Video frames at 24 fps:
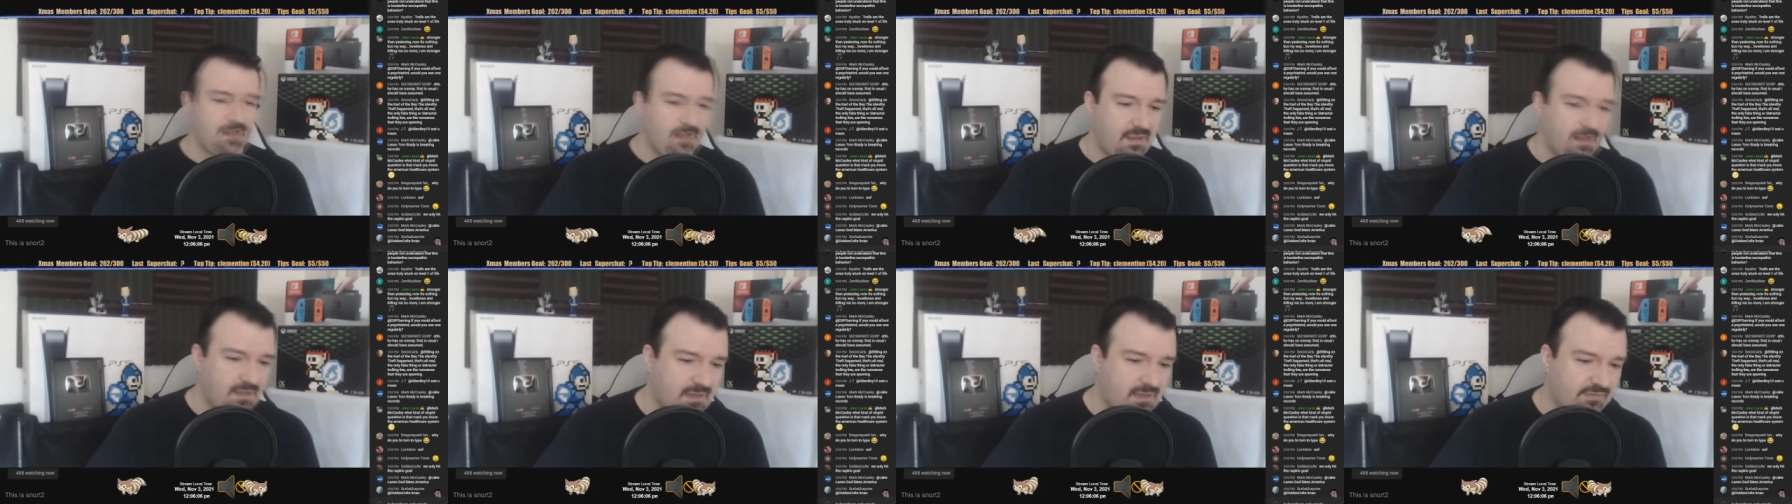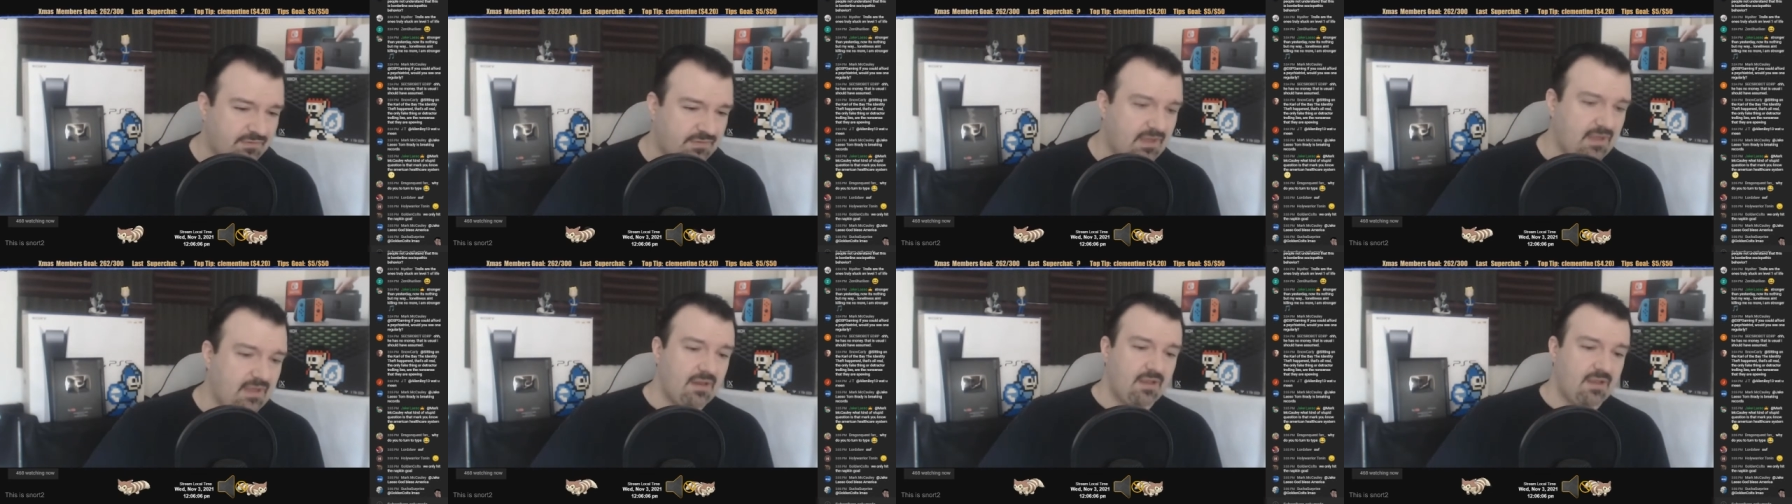Like
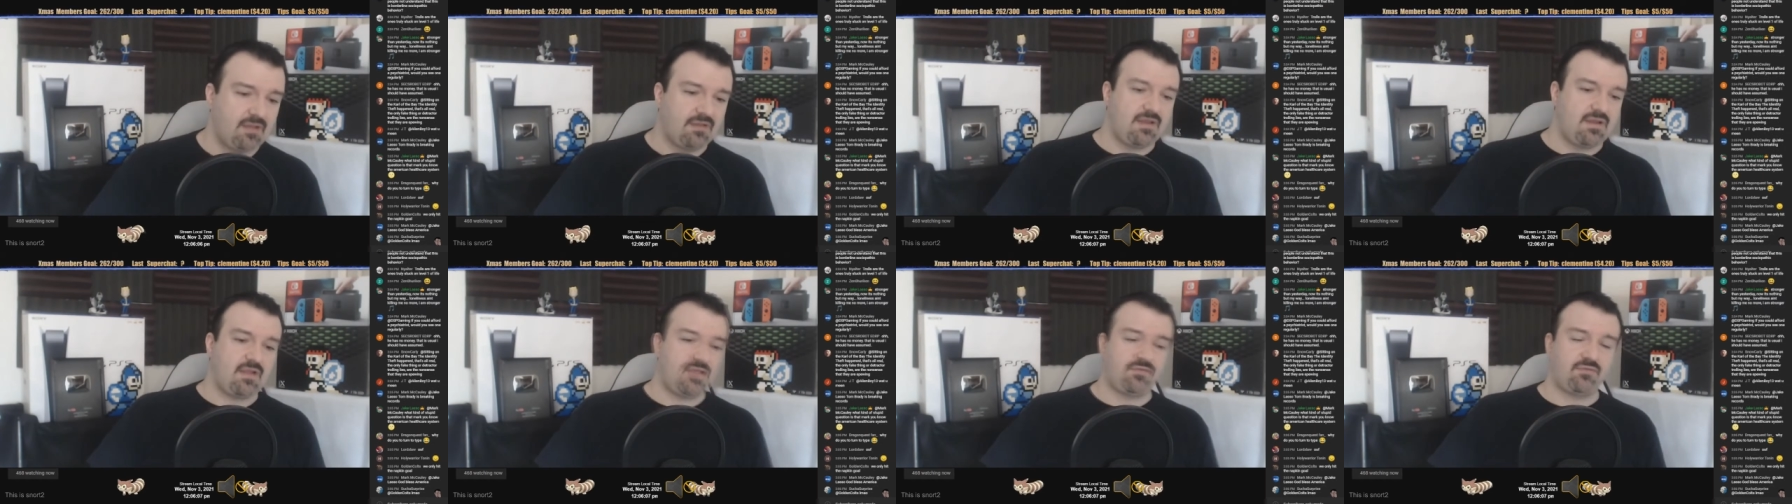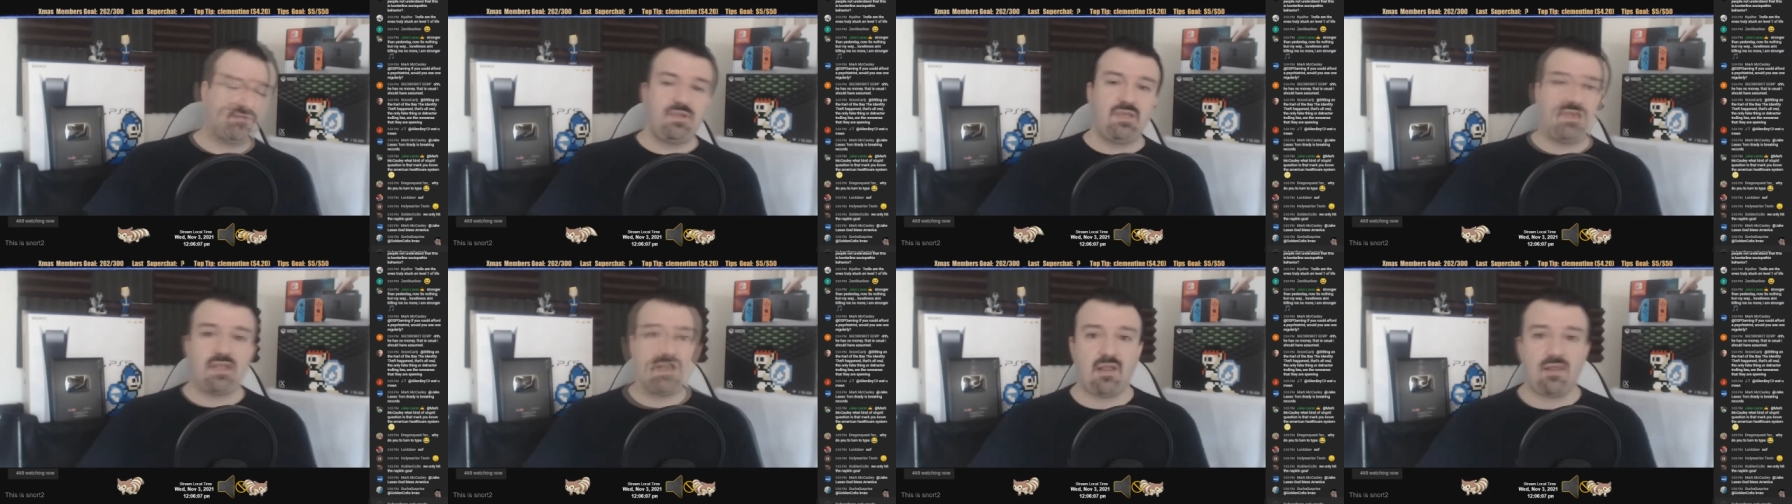I said,
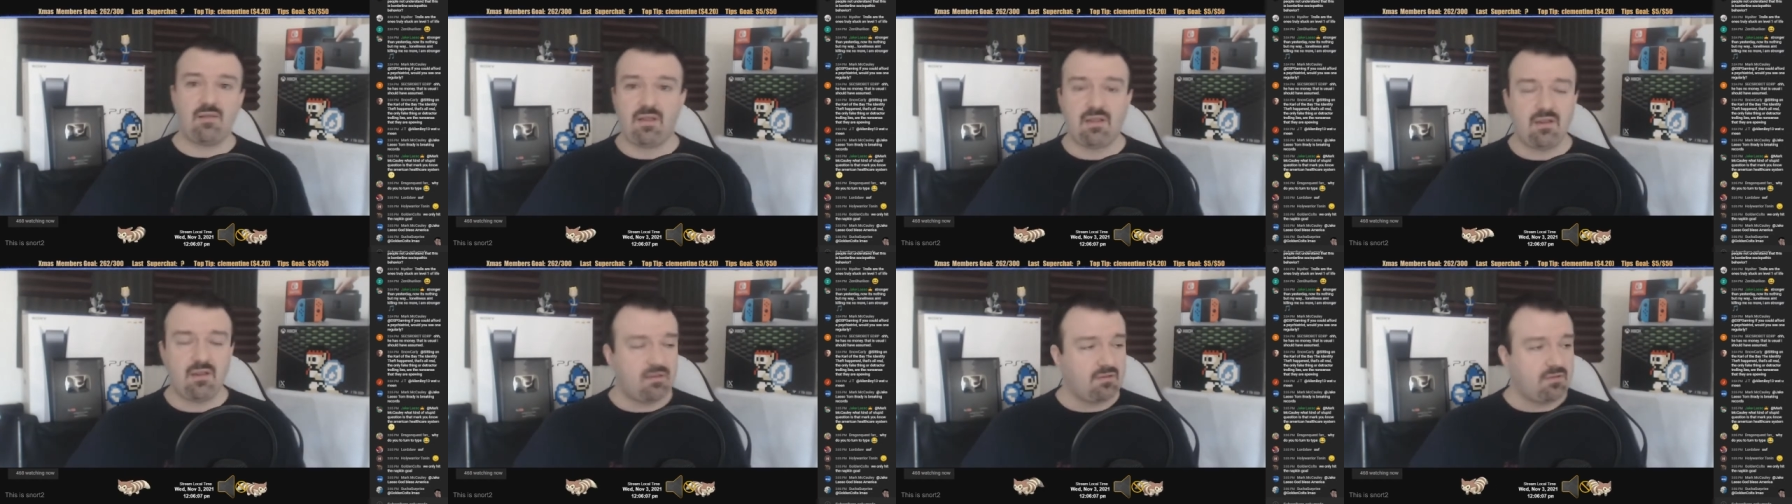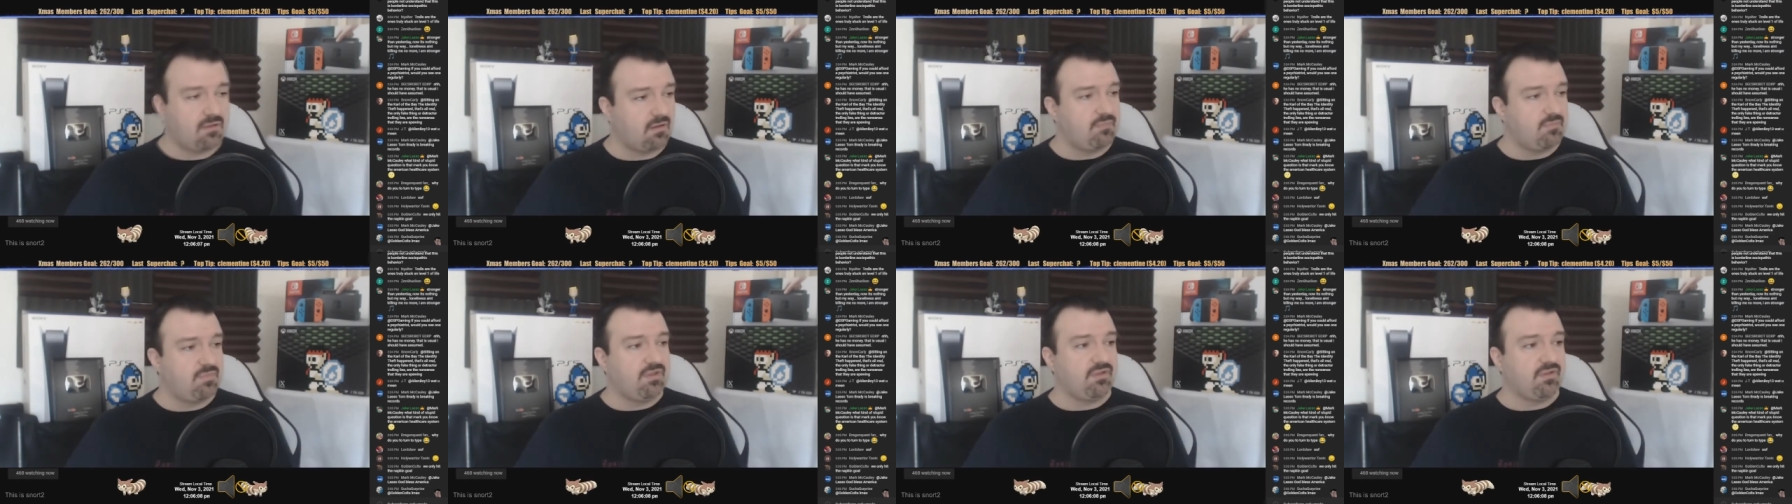next week I got a
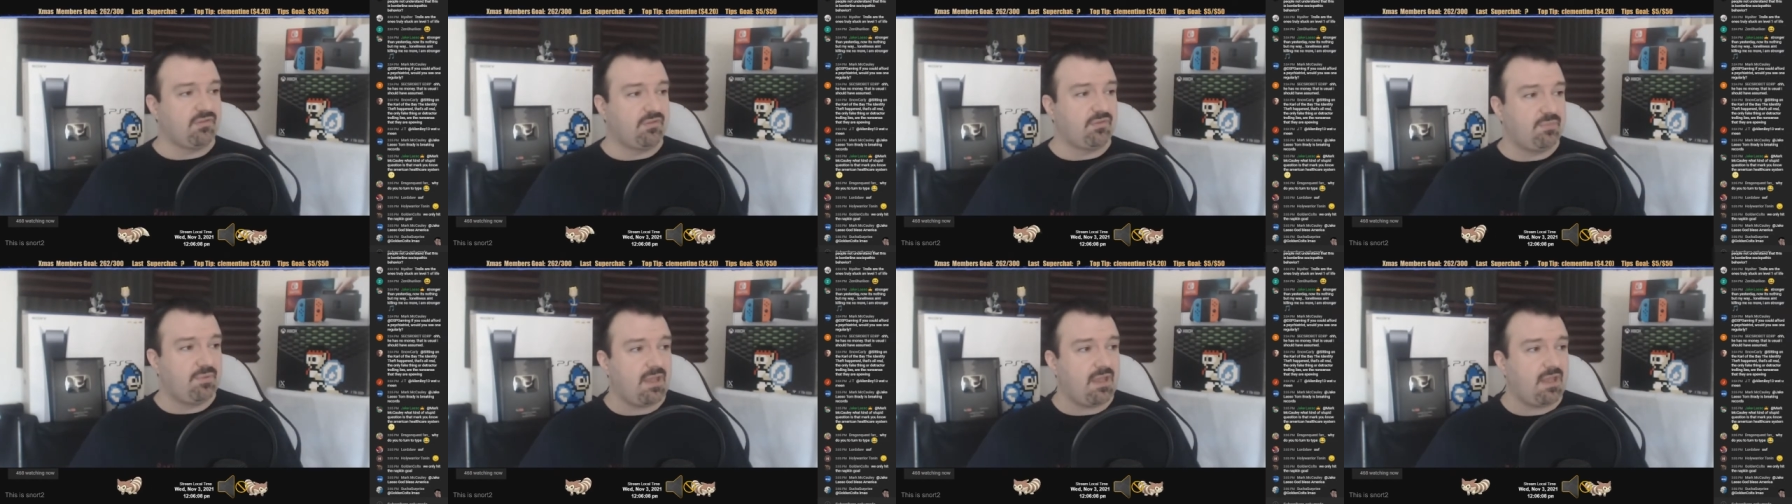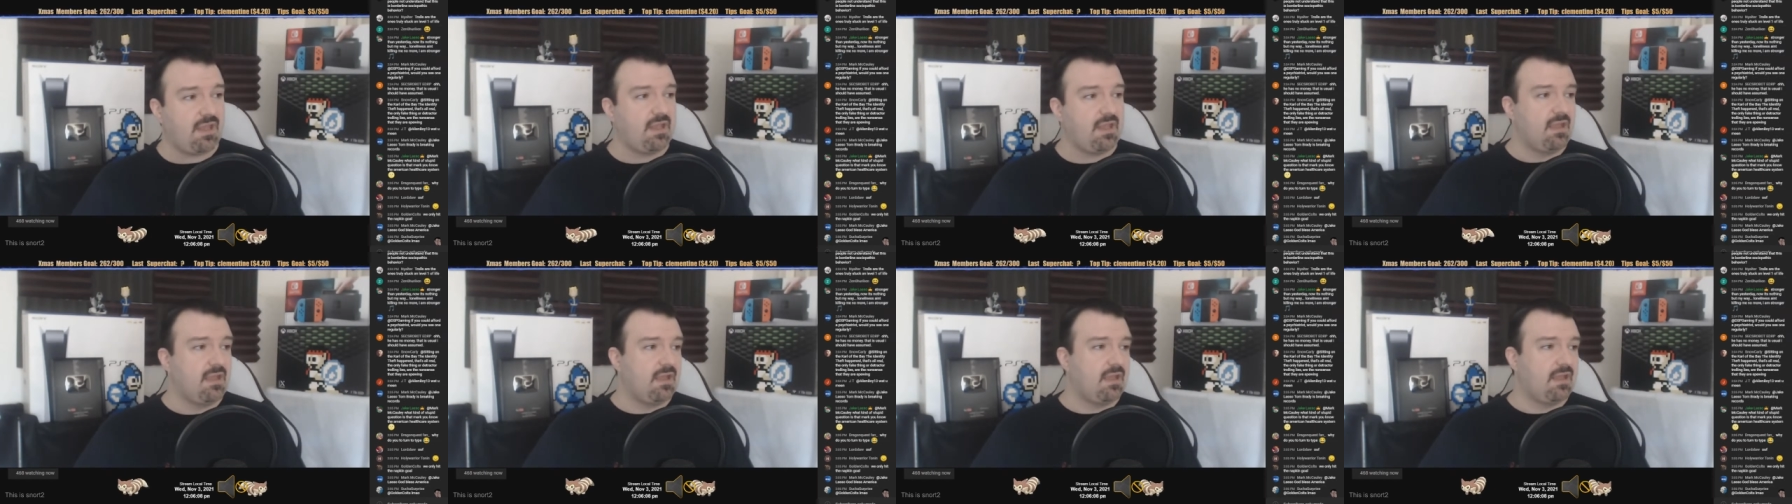ton of bills to
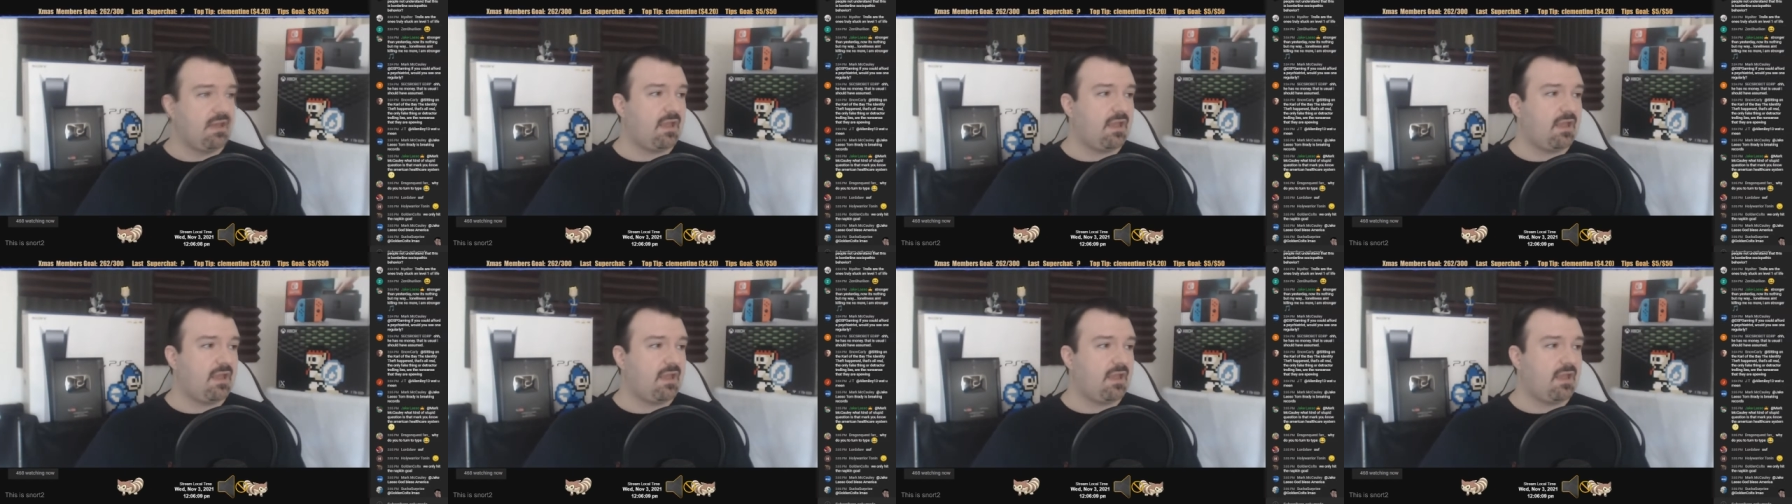pay.